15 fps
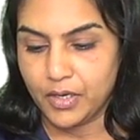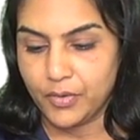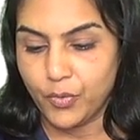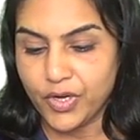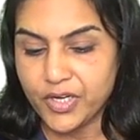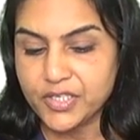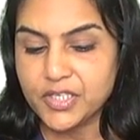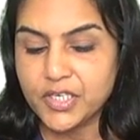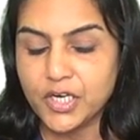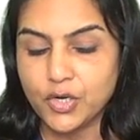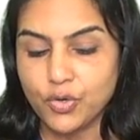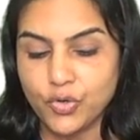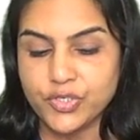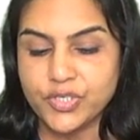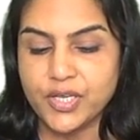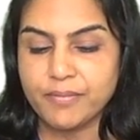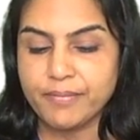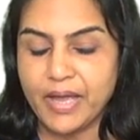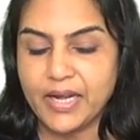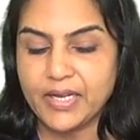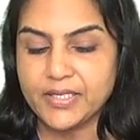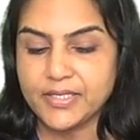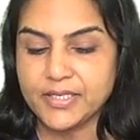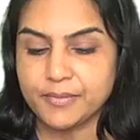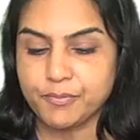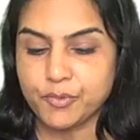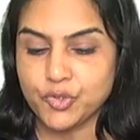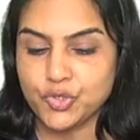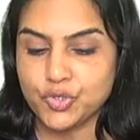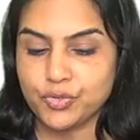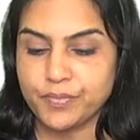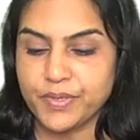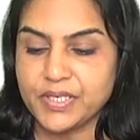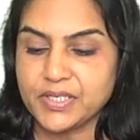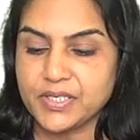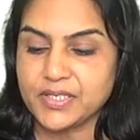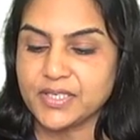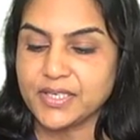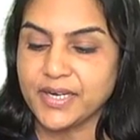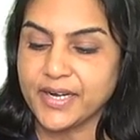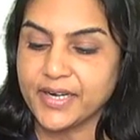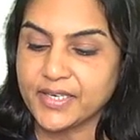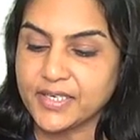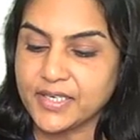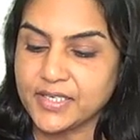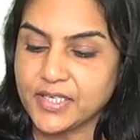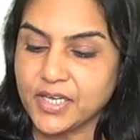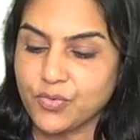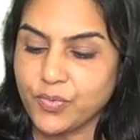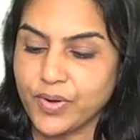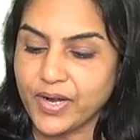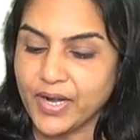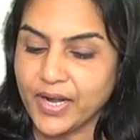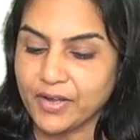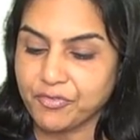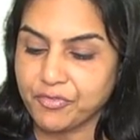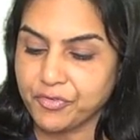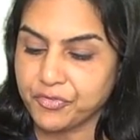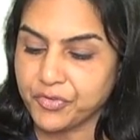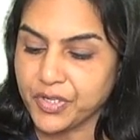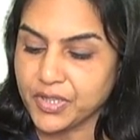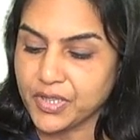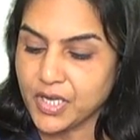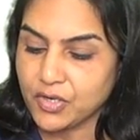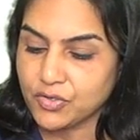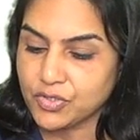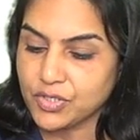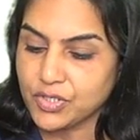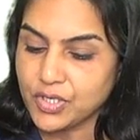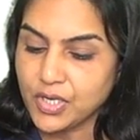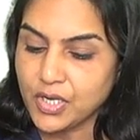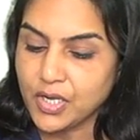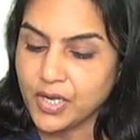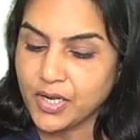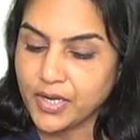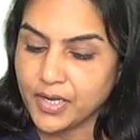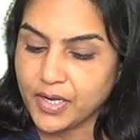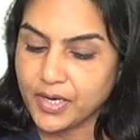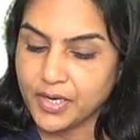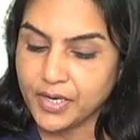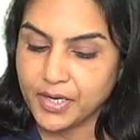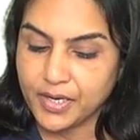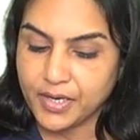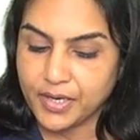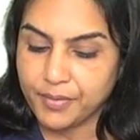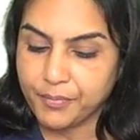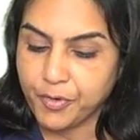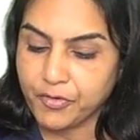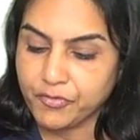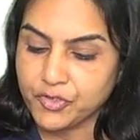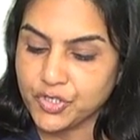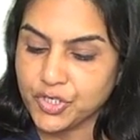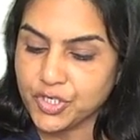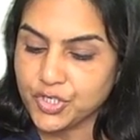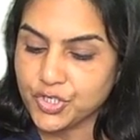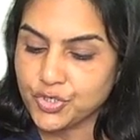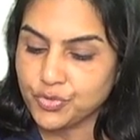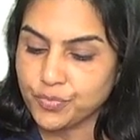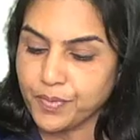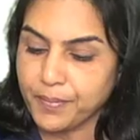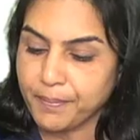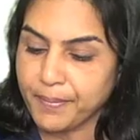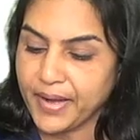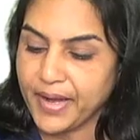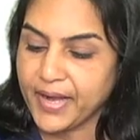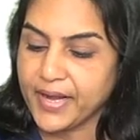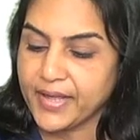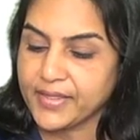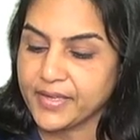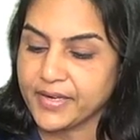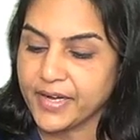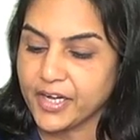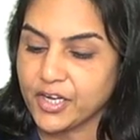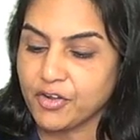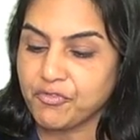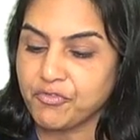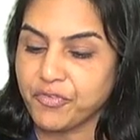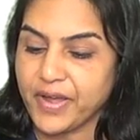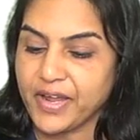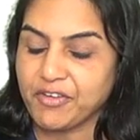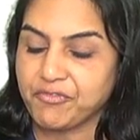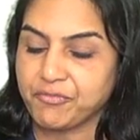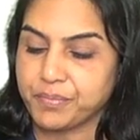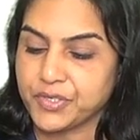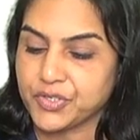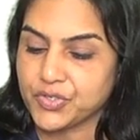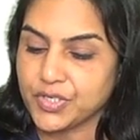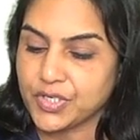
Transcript: What is the closing balance supposed to be? Since creditors are 1,50,000, provision is to be made at the rate of 5%.